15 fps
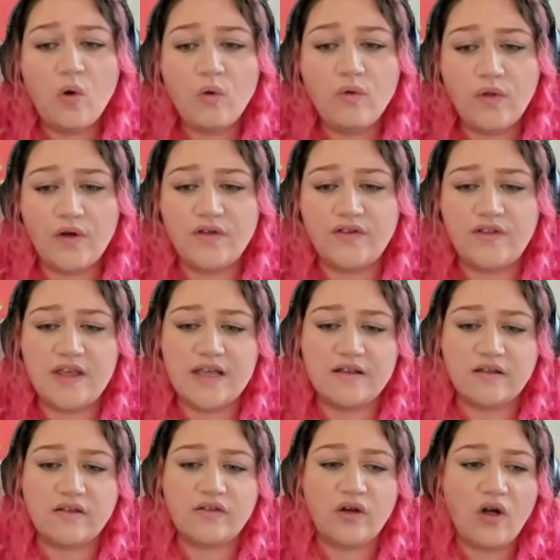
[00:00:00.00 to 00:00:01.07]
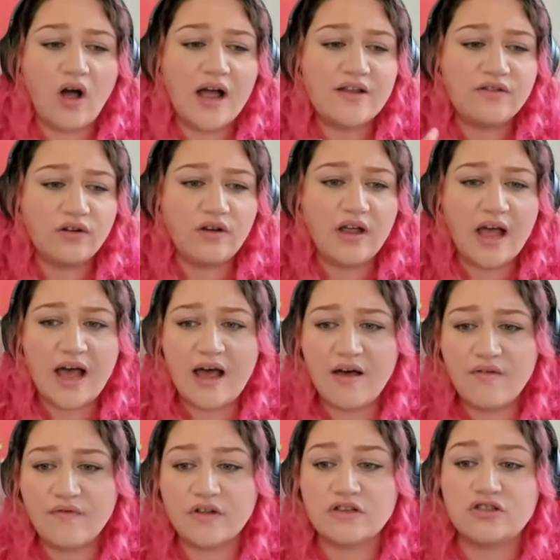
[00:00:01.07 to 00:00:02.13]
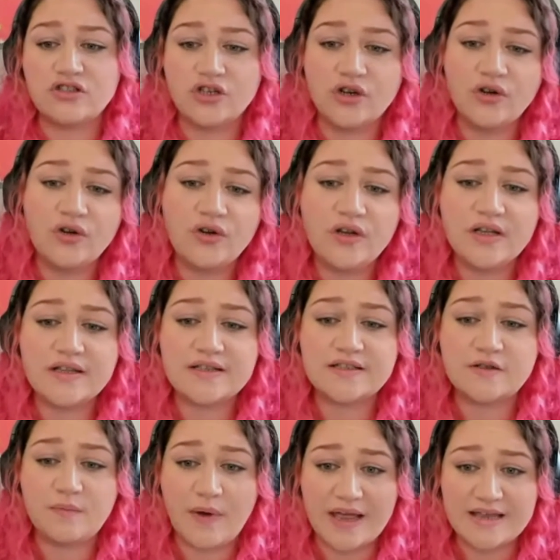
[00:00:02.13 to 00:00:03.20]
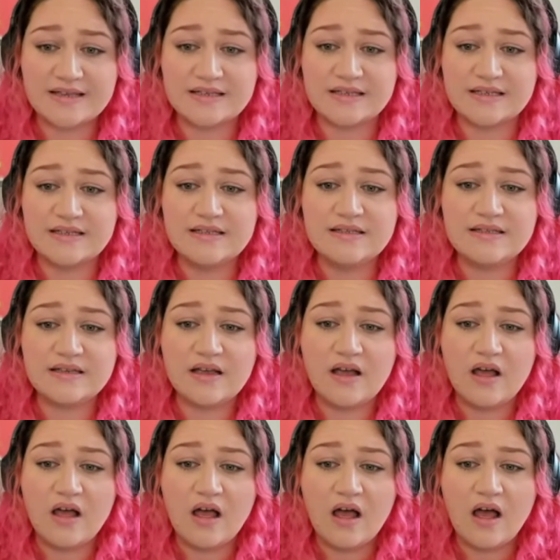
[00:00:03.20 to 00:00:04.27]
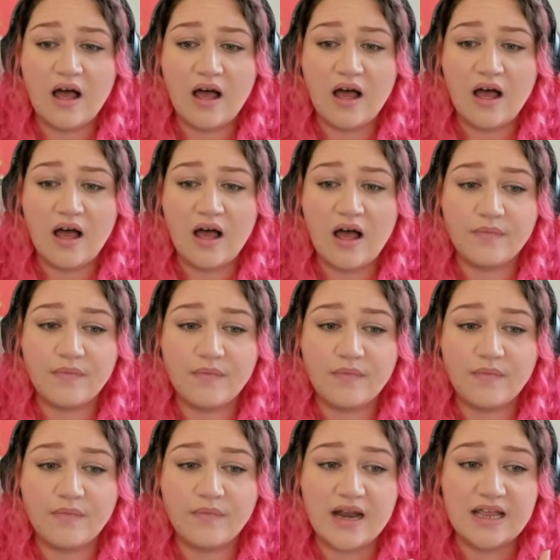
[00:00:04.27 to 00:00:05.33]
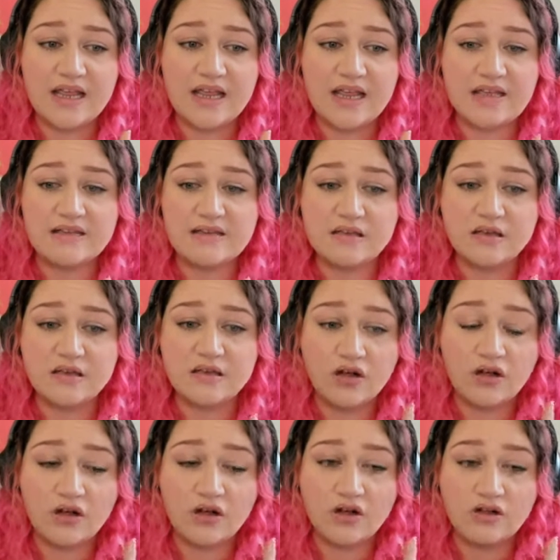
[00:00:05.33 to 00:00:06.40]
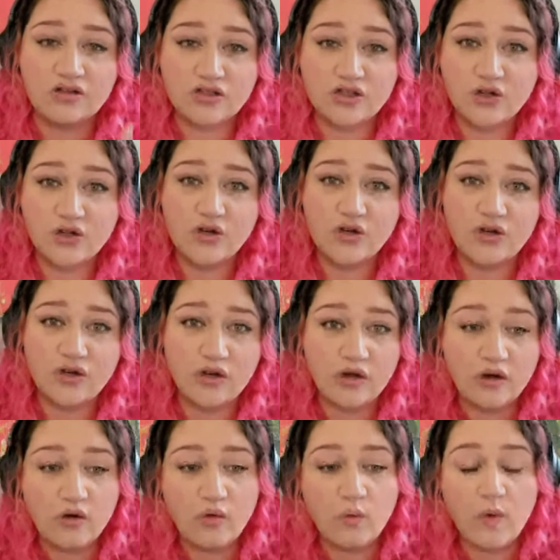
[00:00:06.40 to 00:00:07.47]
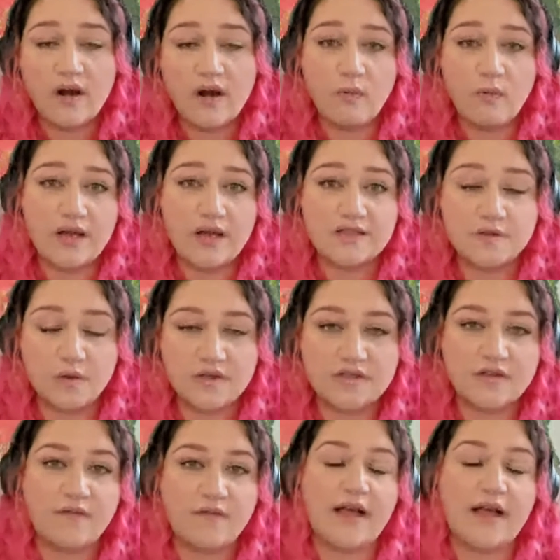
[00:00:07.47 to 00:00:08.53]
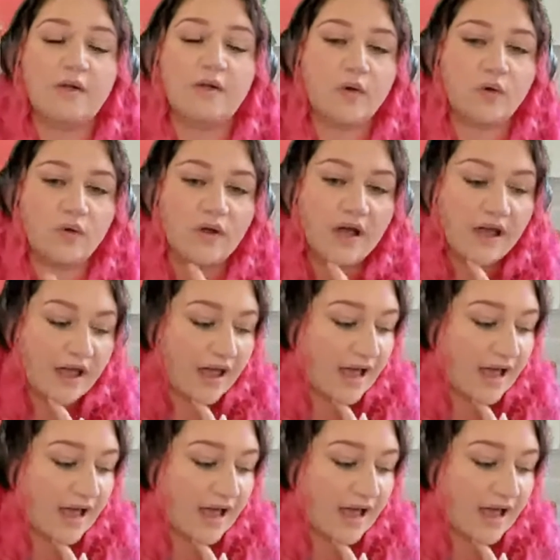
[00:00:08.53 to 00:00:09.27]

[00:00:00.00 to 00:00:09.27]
All those things. So I do have two spaces, um, and it is two one on one spots available